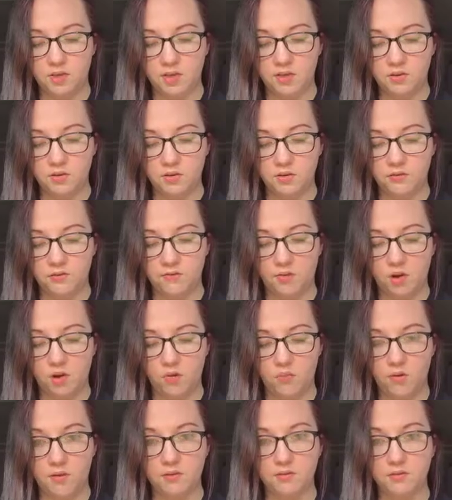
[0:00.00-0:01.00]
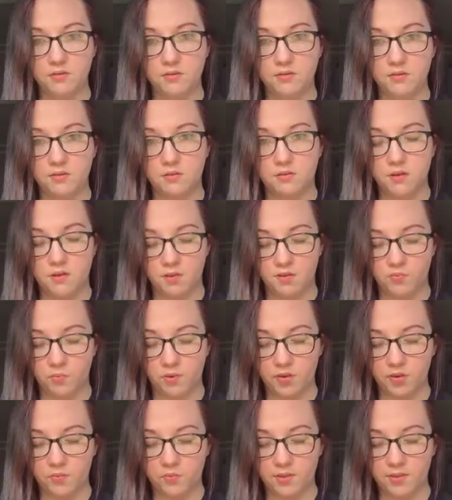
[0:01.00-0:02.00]
tend to do fall ones and
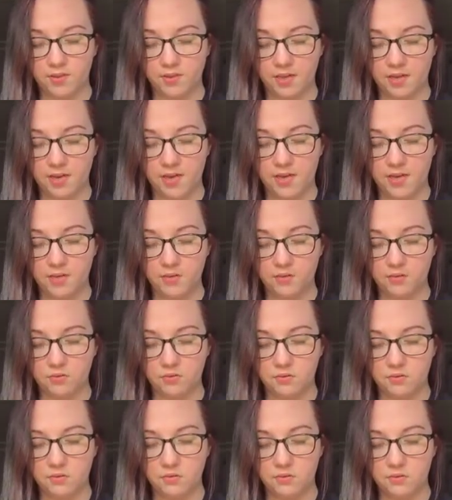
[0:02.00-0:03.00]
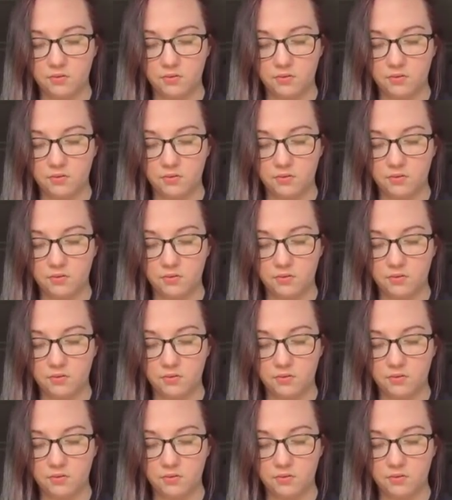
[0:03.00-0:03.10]
winter ones like I do.